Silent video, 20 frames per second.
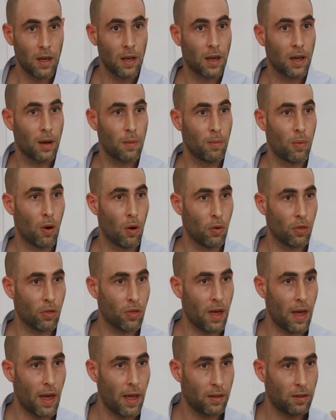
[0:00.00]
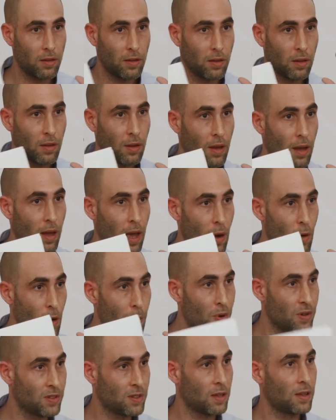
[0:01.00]
can both get a
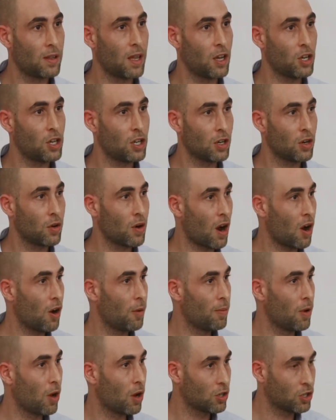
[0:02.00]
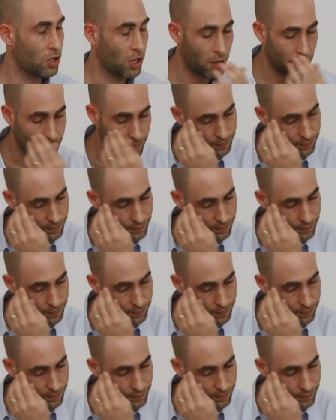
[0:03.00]
representation on our blockchain.